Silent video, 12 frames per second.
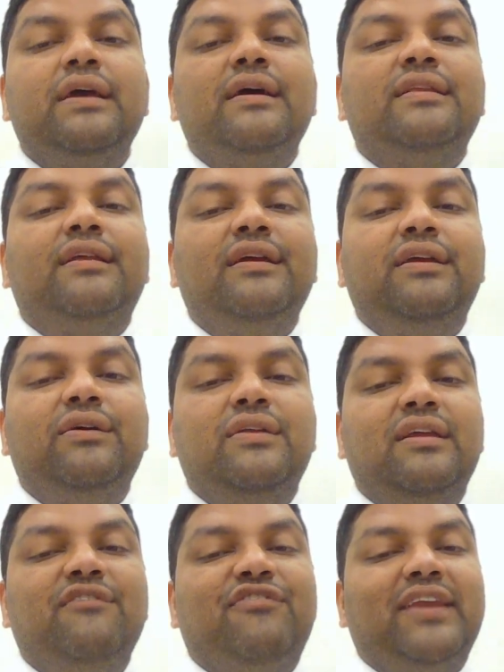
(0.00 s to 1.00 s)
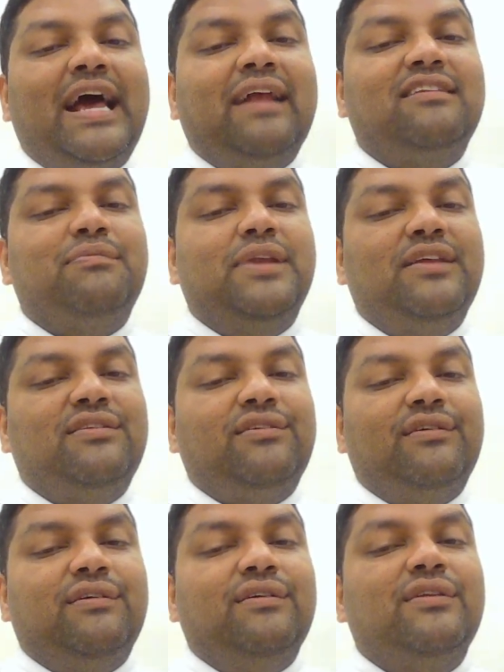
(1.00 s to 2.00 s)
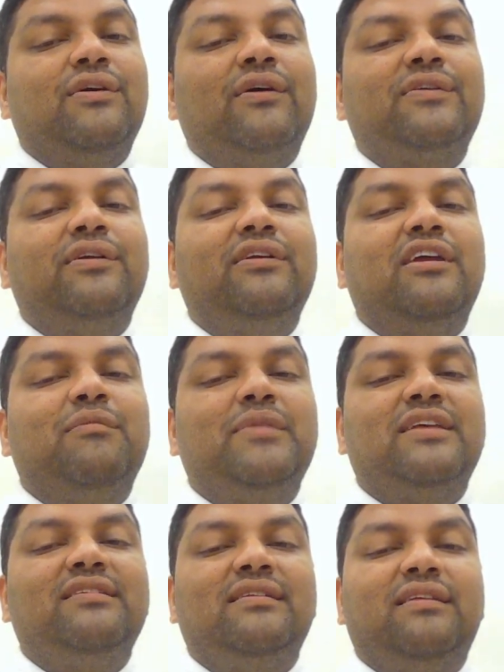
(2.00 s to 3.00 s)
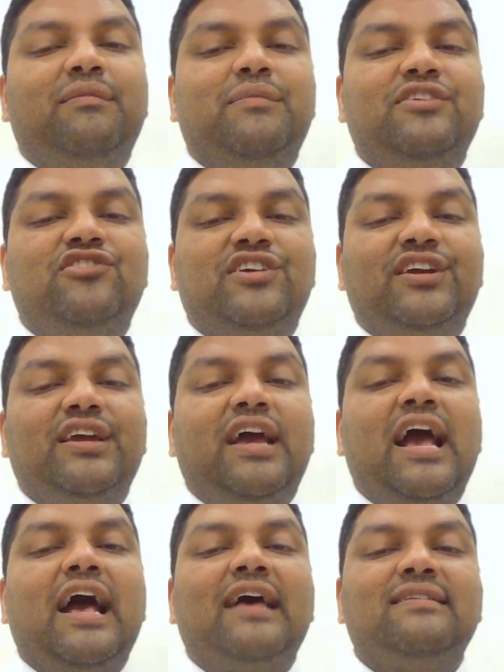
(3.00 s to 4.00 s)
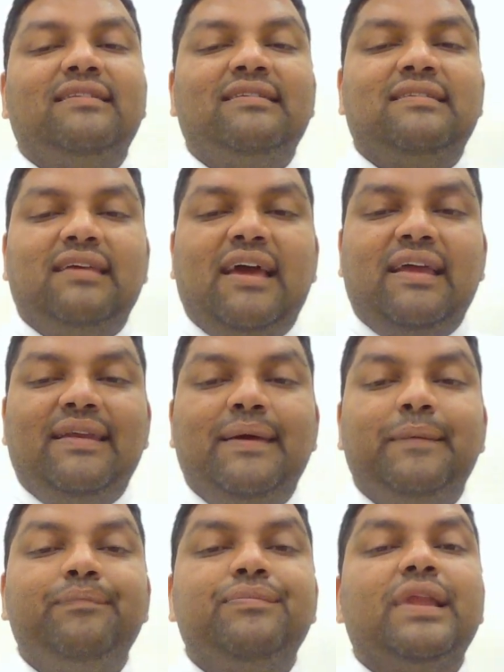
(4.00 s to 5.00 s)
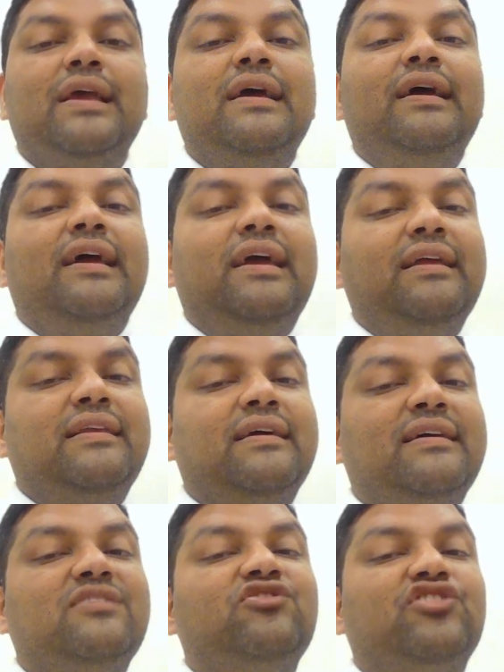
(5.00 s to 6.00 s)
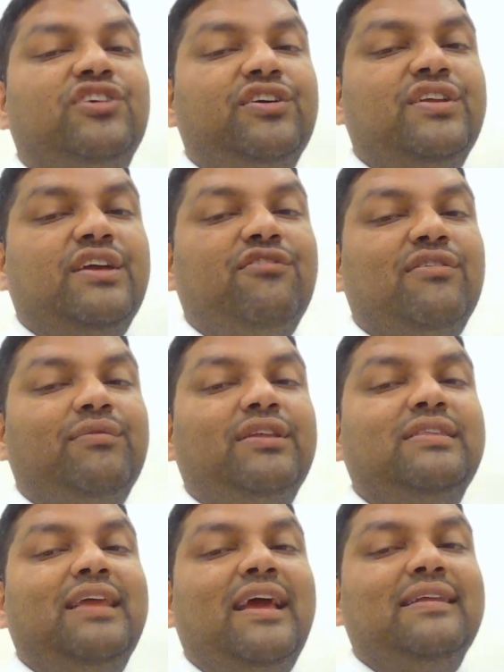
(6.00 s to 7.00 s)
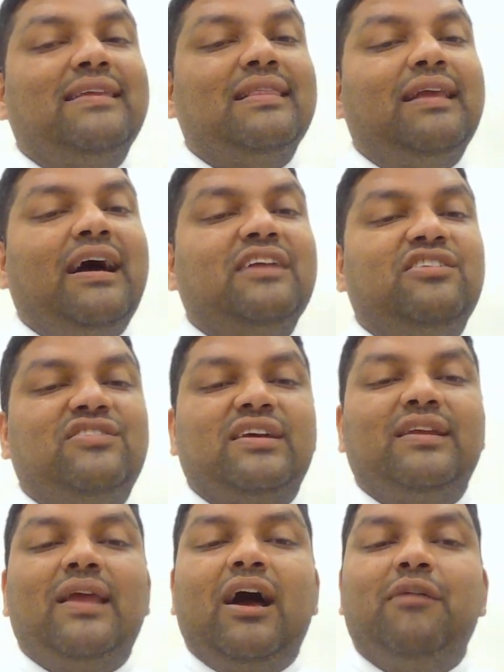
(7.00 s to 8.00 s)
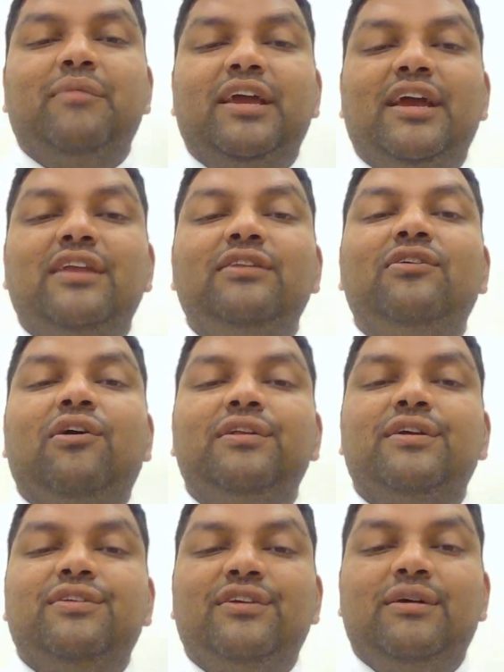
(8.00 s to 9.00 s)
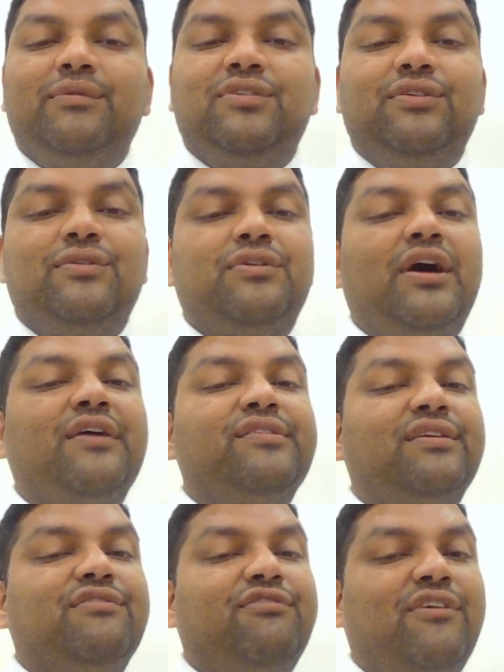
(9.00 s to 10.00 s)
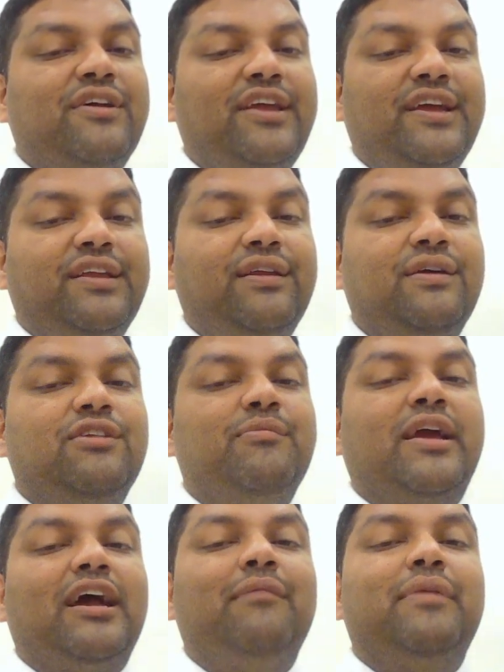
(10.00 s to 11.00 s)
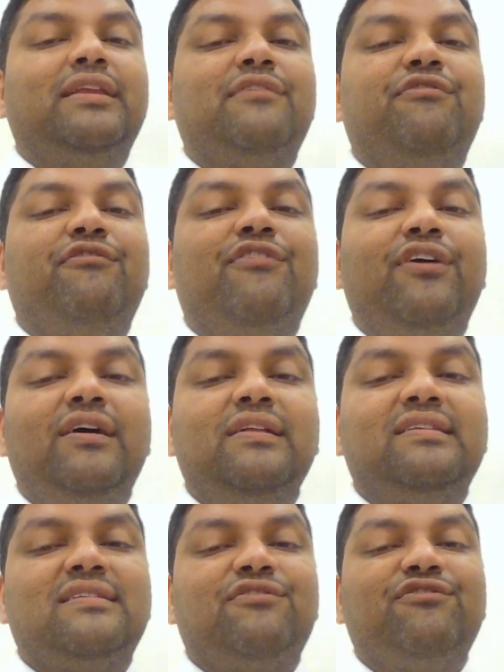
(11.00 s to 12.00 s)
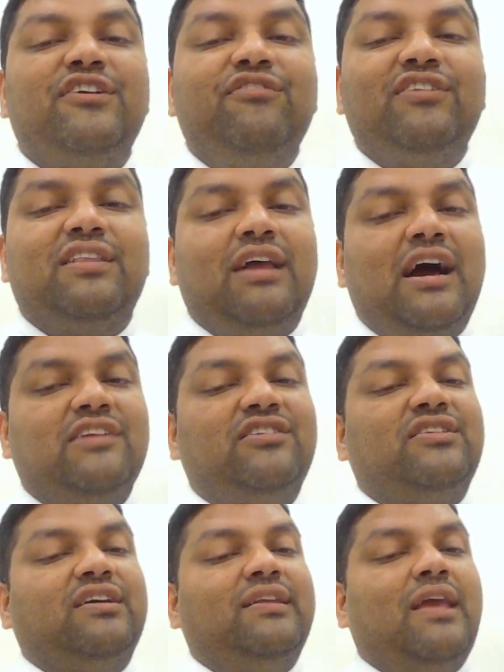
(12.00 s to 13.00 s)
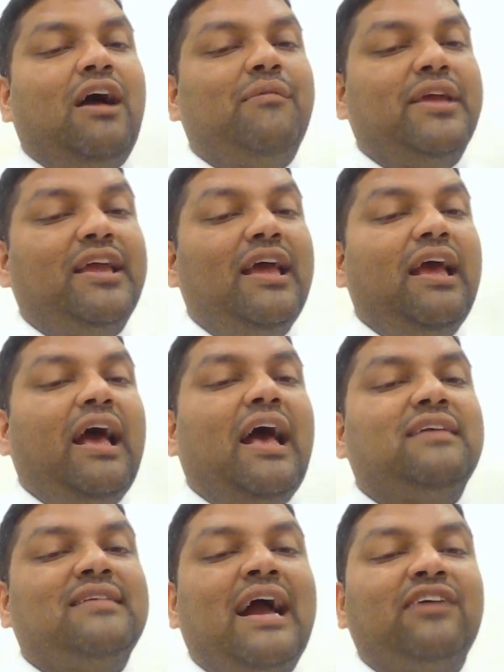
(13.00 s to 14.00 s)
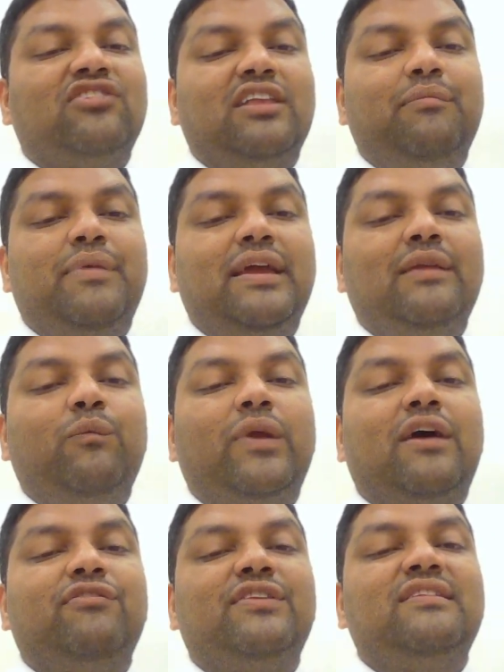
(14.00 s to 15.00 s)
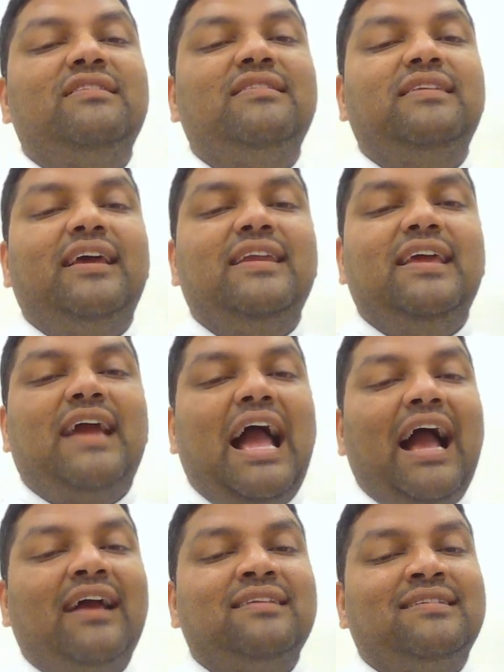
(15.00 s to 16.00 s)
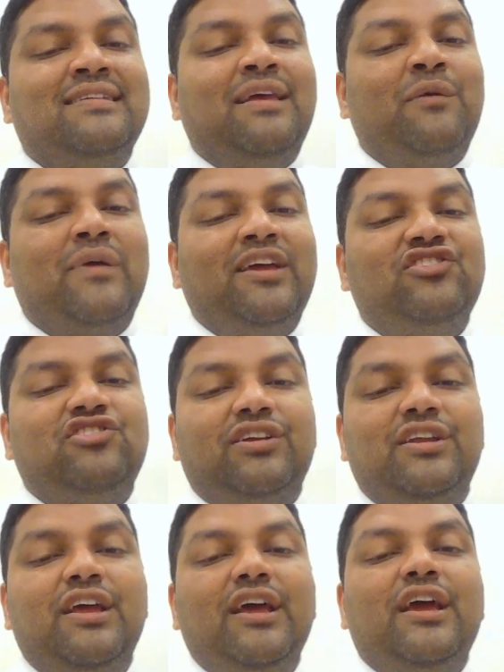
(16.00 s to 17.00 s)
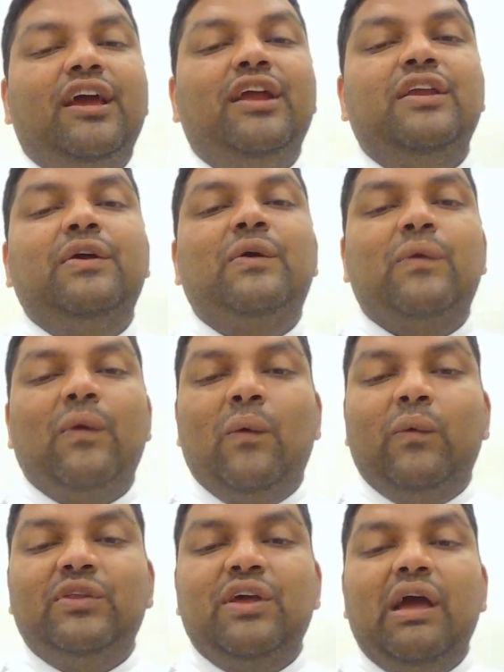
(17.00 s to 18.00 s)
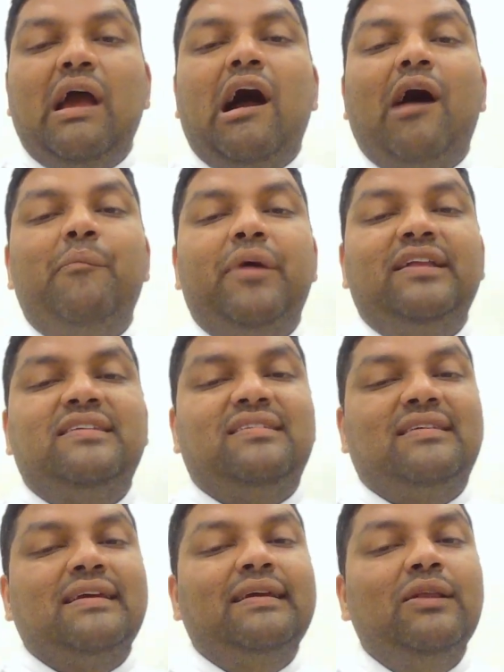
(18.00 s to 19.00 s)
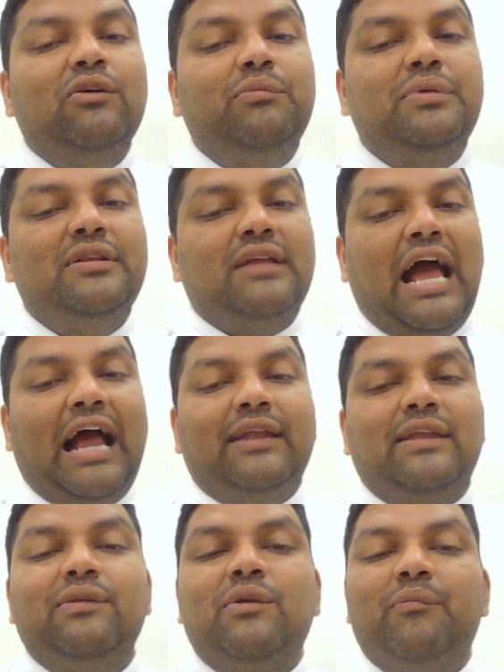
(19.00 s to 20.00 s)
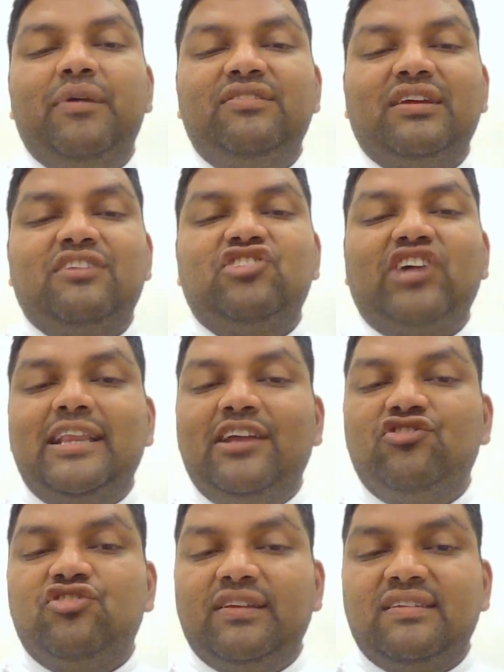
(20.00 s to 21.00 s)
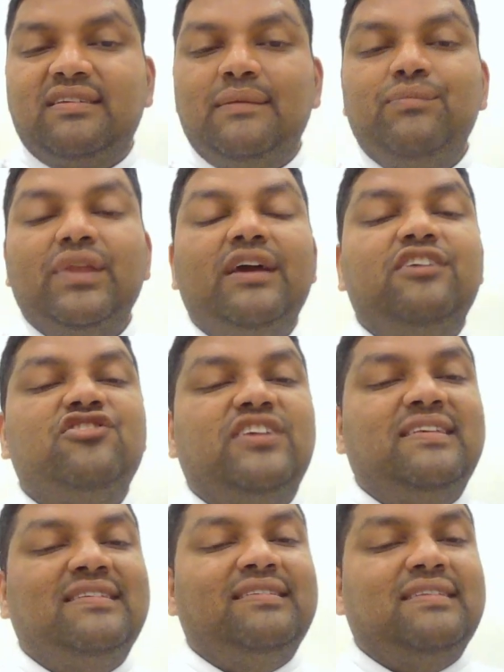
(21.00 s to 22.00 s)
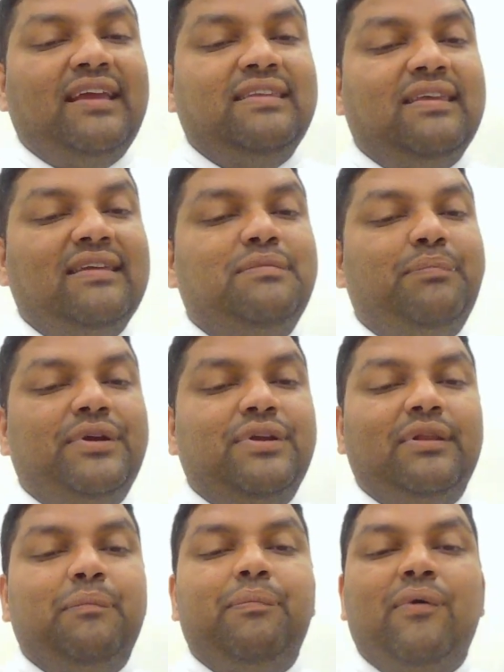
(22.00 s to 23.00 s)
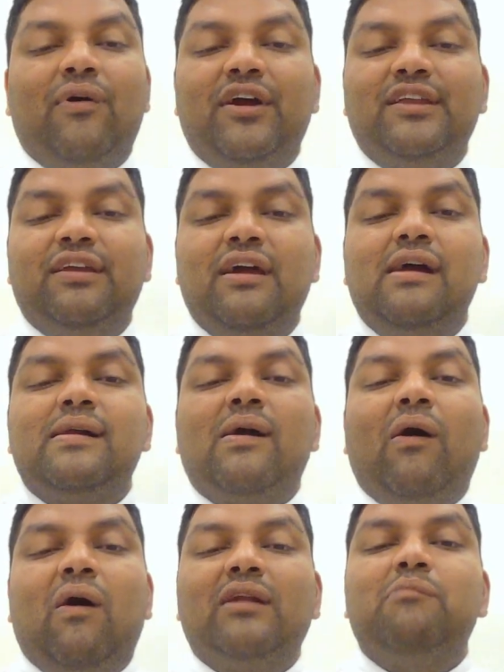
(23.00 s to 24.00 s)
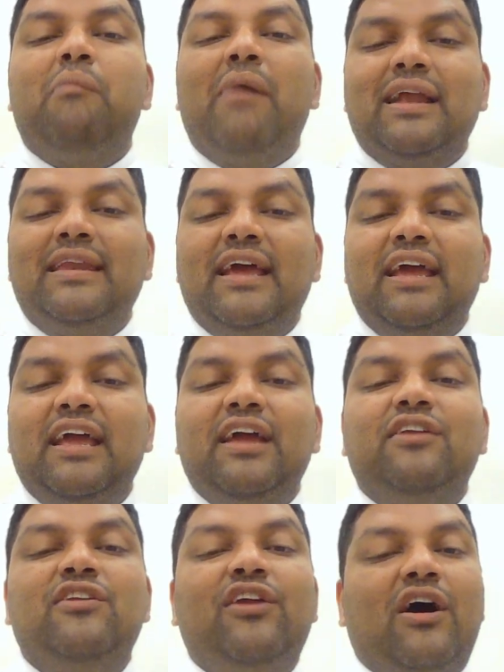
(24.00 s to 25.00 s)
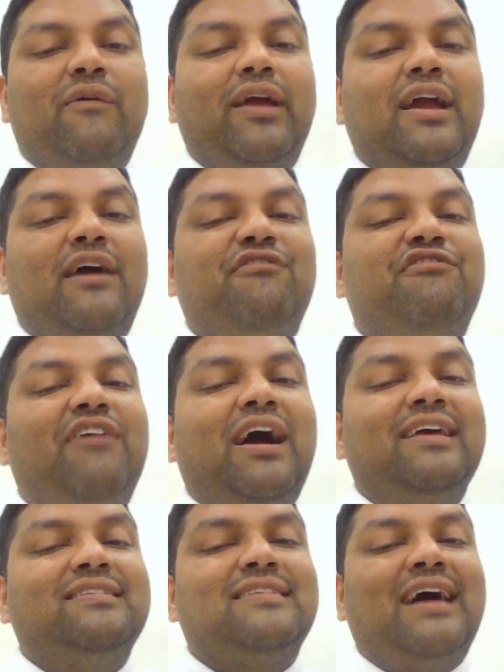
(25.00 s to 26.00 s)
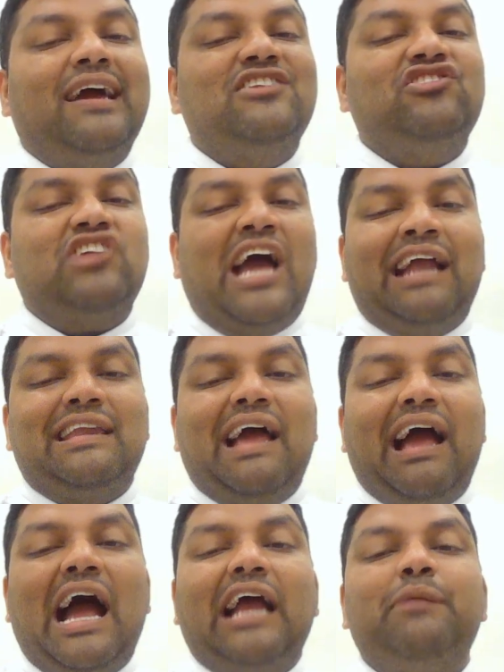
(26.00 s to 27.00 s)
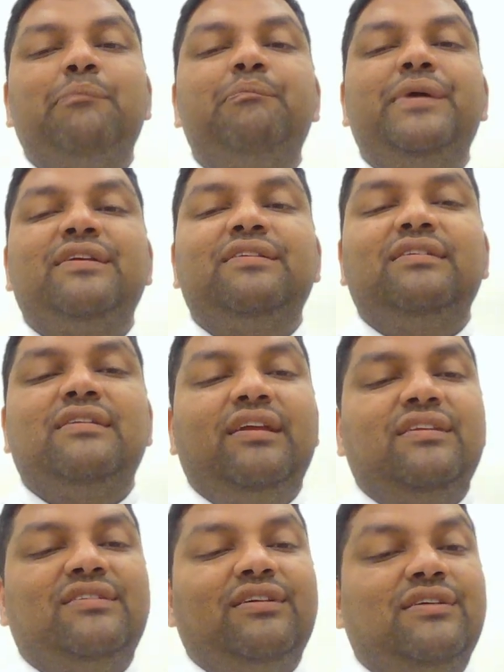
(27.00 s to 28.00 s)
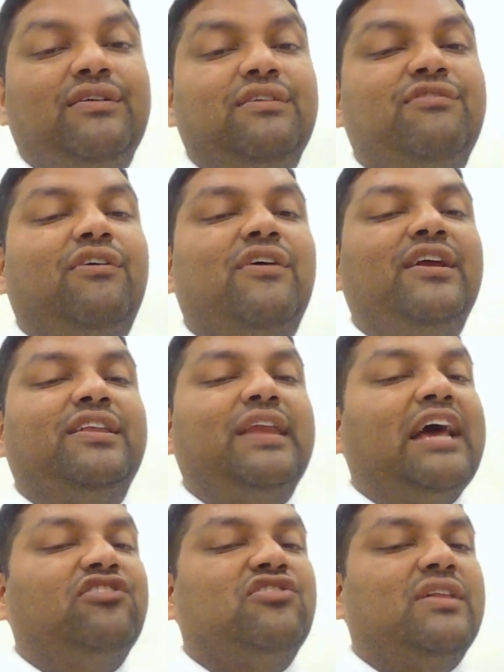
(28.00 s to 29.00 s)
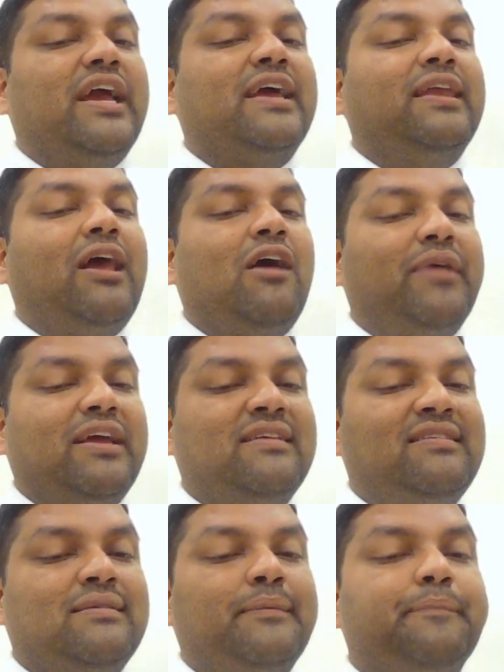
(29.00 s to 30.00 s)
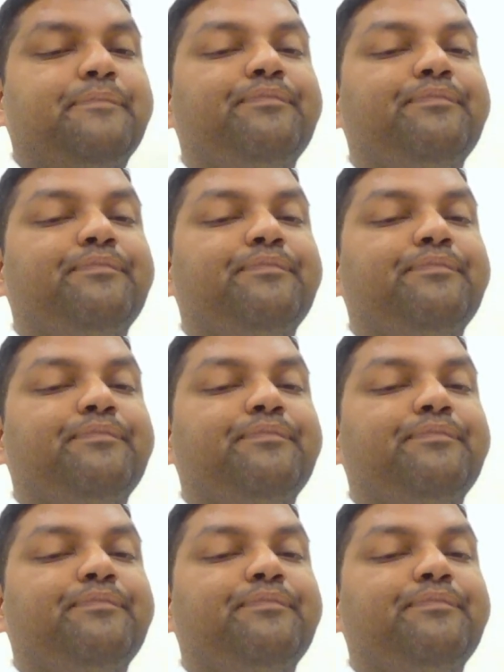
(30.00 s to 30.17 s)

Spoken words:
The Union Finance Minister, Dr. Nirmala Sitharaman, has said, India's journey from the 10th largest economy in dollar terms in 2014 to becoming the world's 5th largest economy has actually been one of the steady acceleration in growth amidst global and domestic challenges. She said this particular point on Monday during a fireside chat at the Peterson Institute for International Economics.